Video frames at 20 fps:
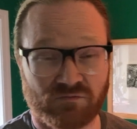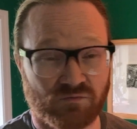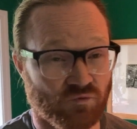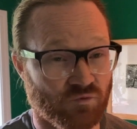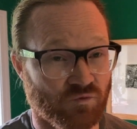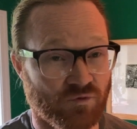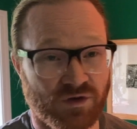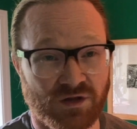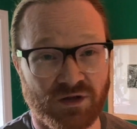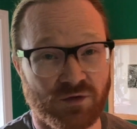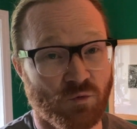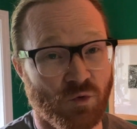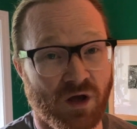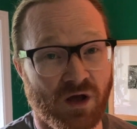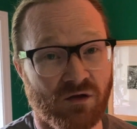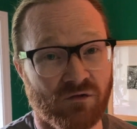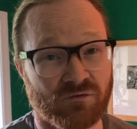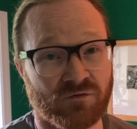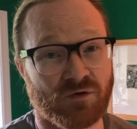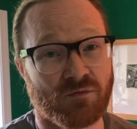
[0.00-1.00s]
really
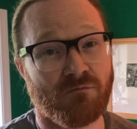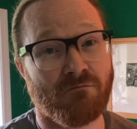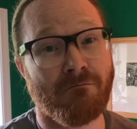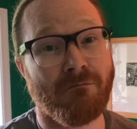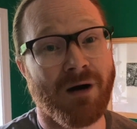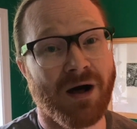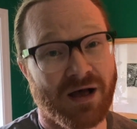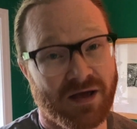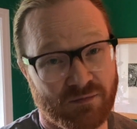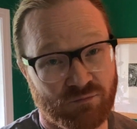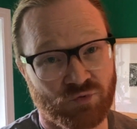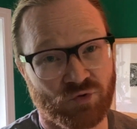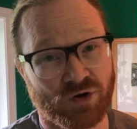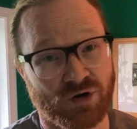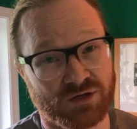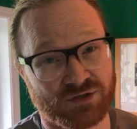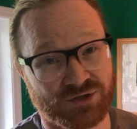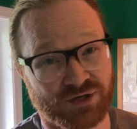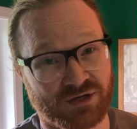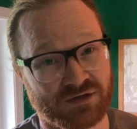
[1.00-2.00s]
well for my
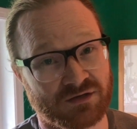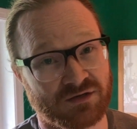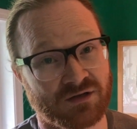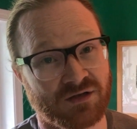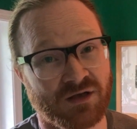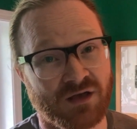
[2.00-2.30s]
project.